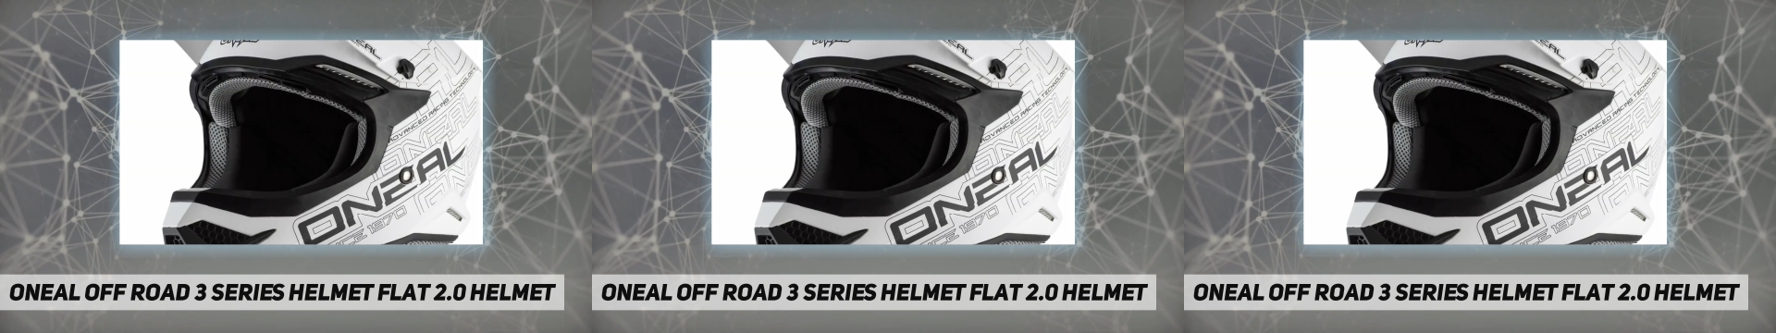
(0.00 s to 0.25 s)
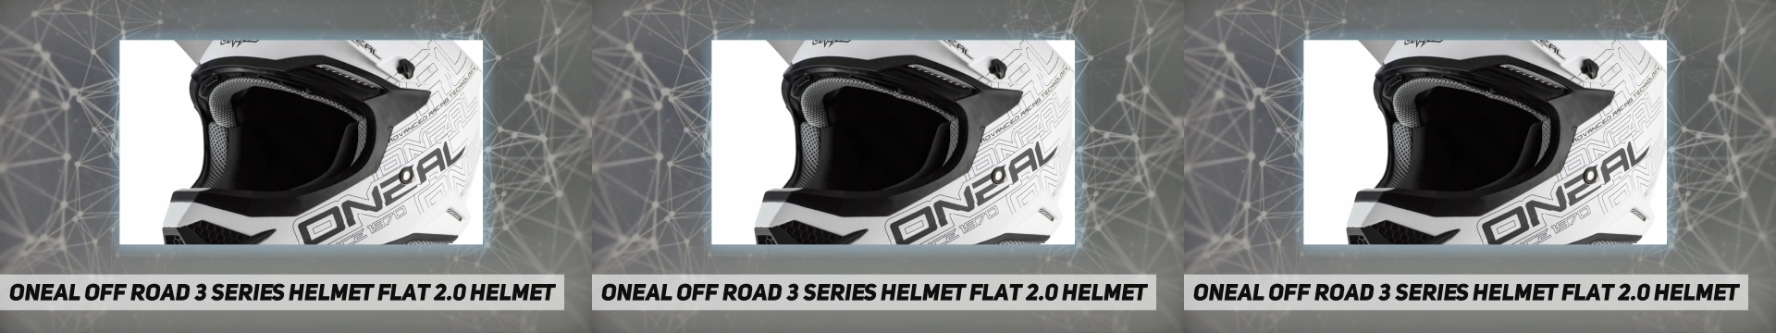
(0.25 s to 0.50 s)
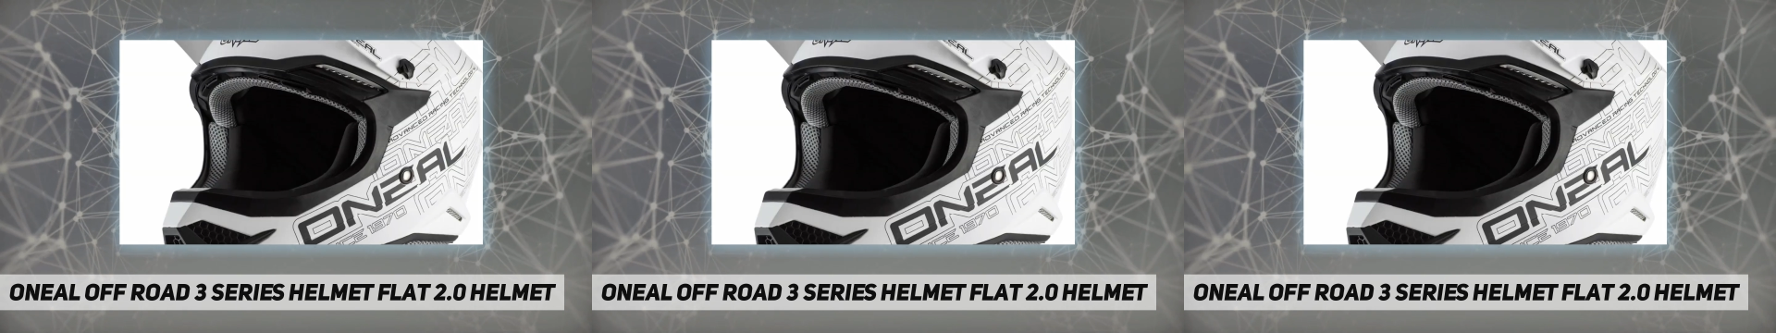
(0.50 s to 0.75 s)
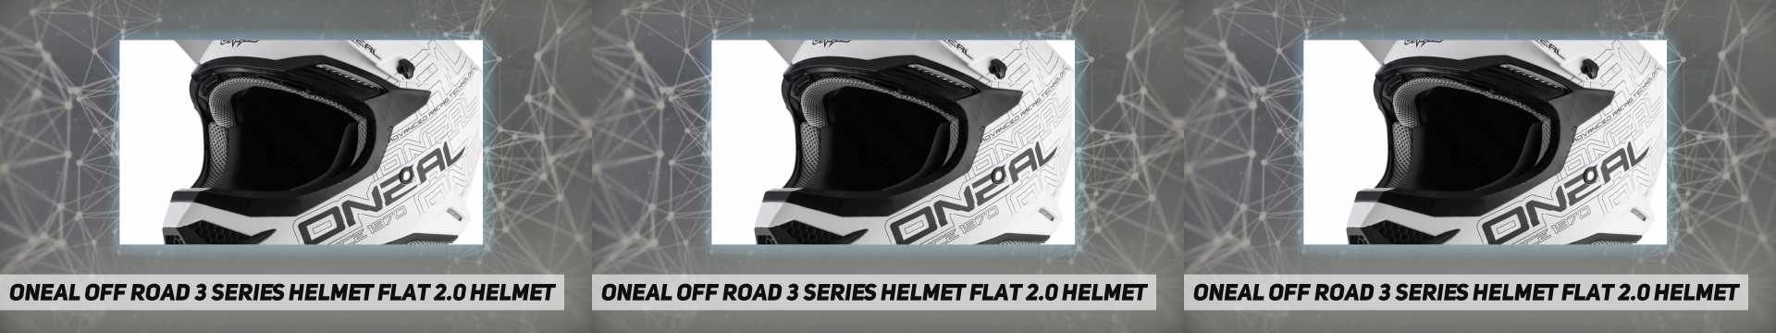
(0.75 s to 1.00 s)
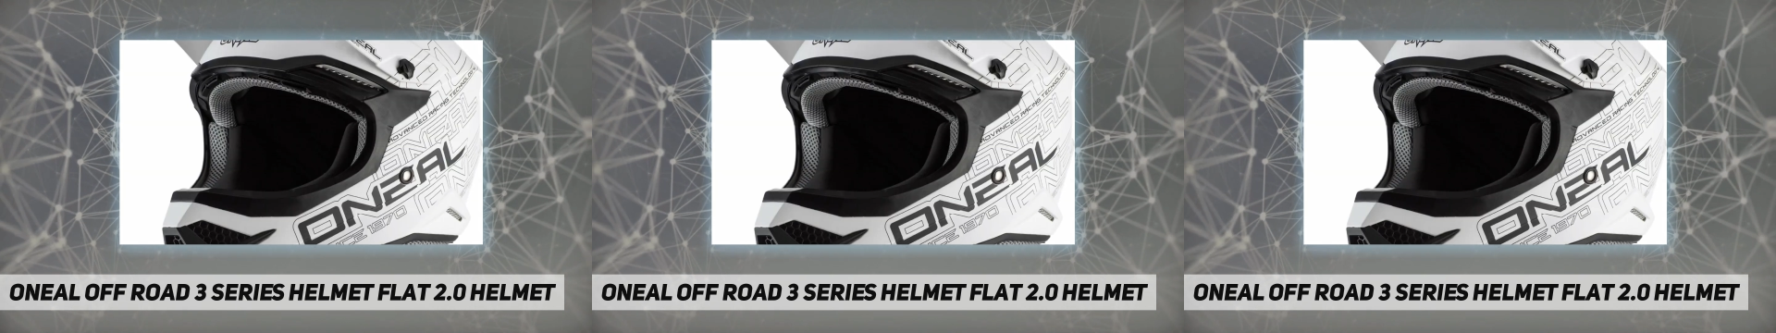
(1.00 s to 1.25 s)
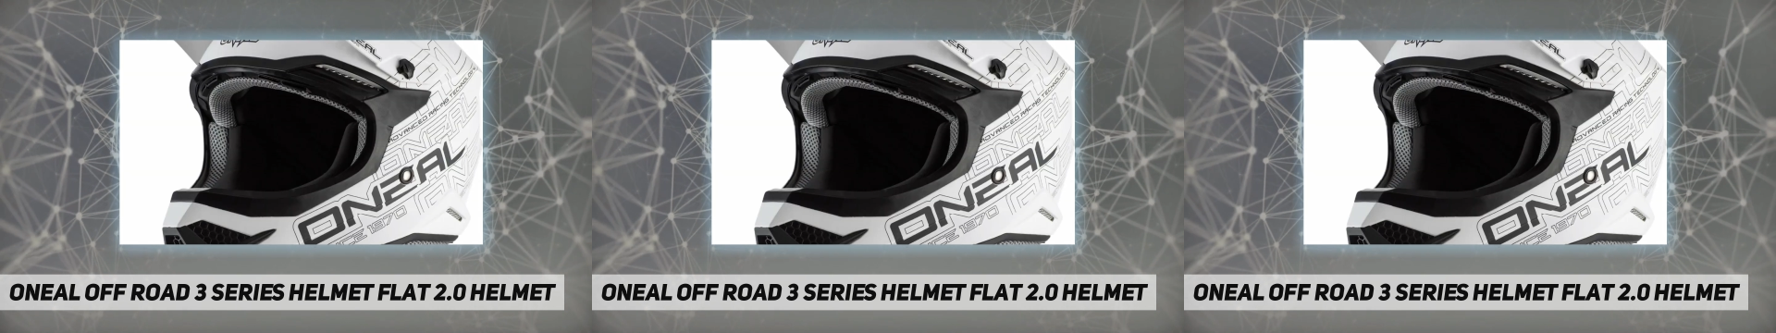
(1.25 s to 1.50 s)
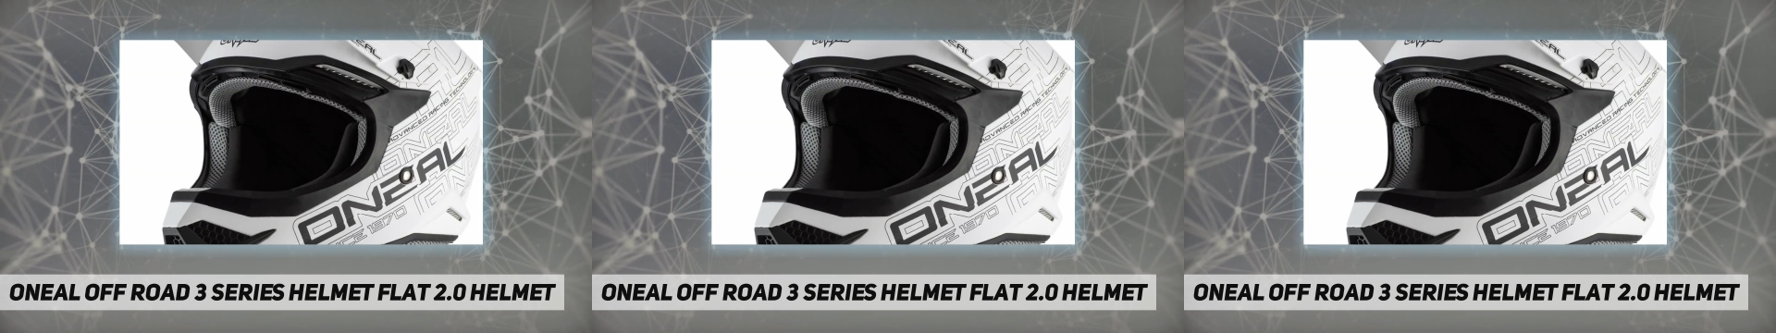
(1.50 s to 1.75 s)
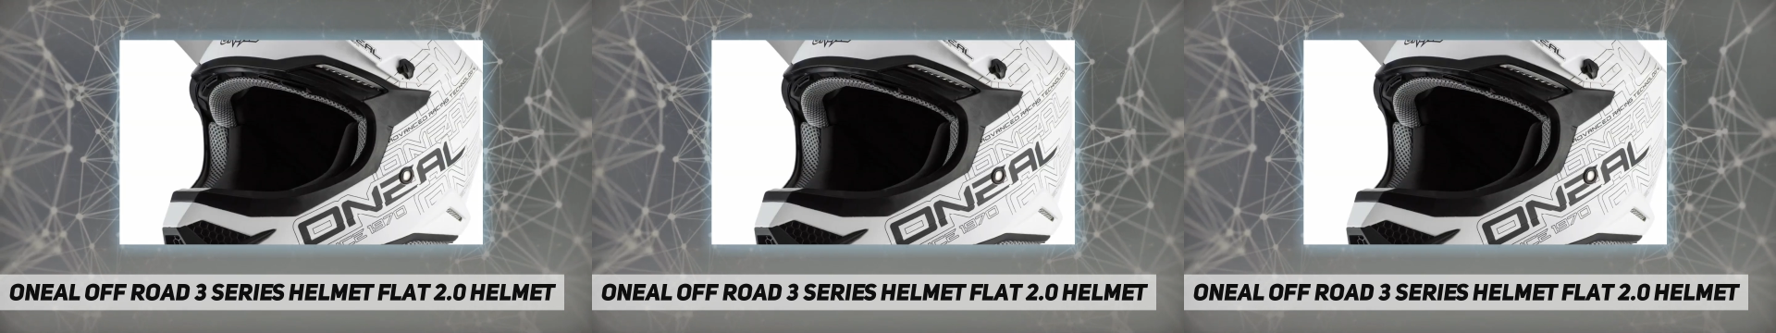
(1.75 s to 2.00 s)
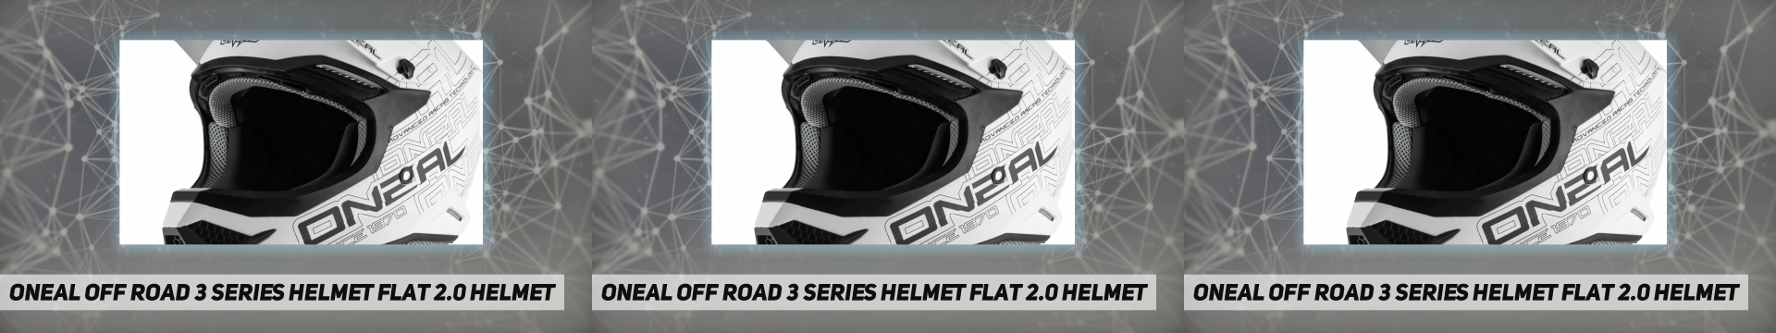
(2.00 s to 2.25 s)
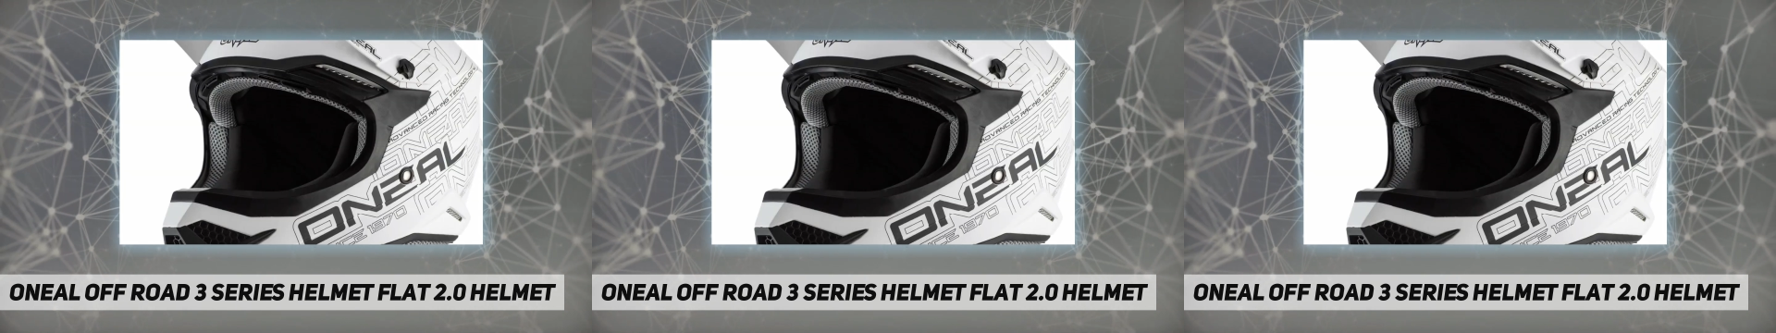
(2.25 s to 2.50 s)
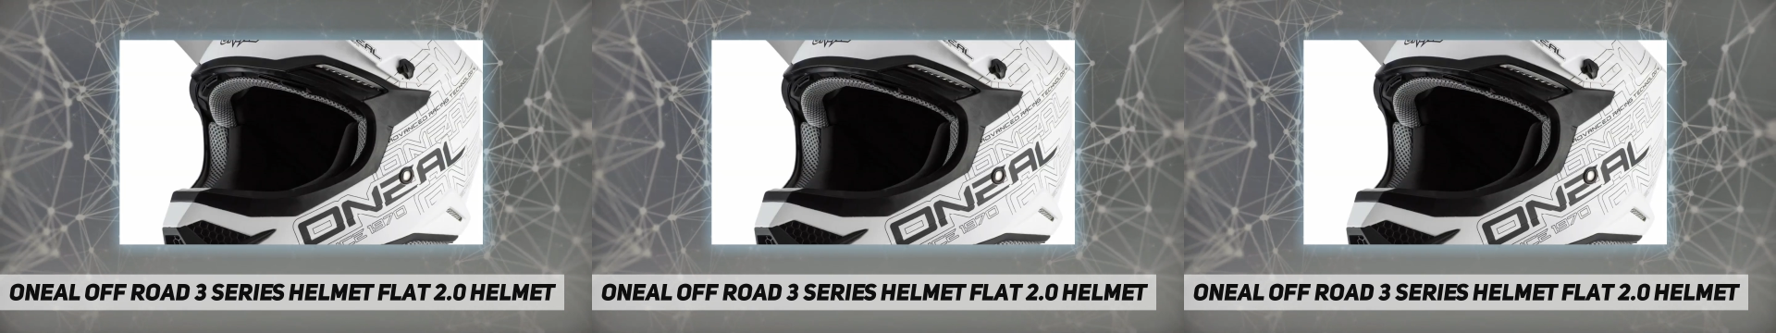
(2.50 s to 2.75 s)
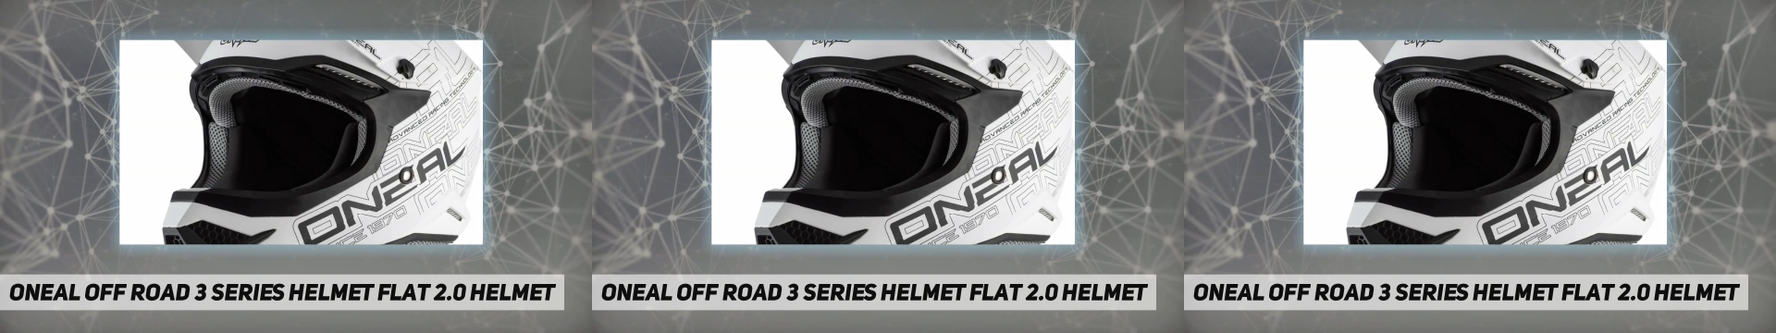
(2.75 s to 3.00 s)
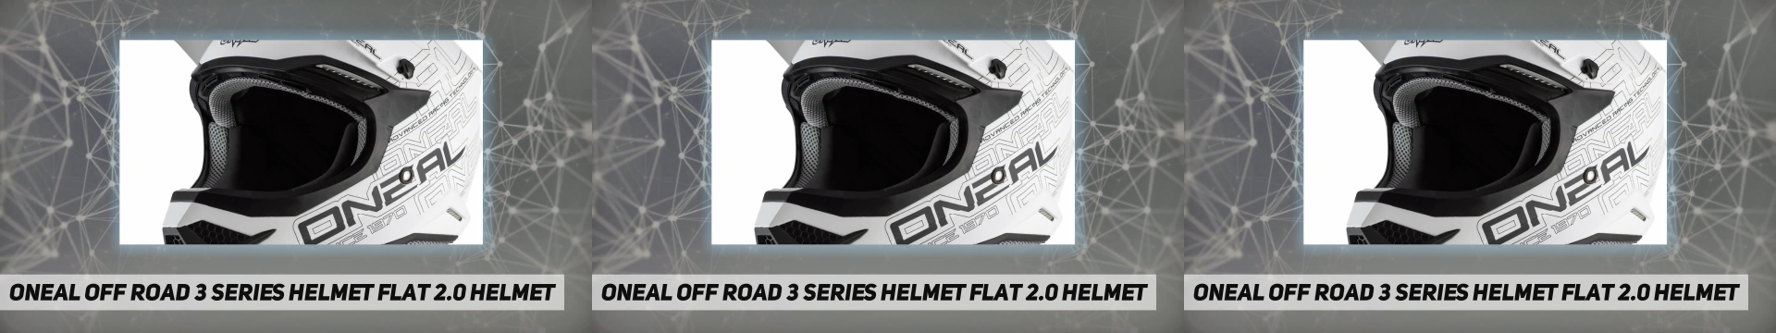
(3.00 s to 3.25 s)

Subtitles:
(no speaker visible)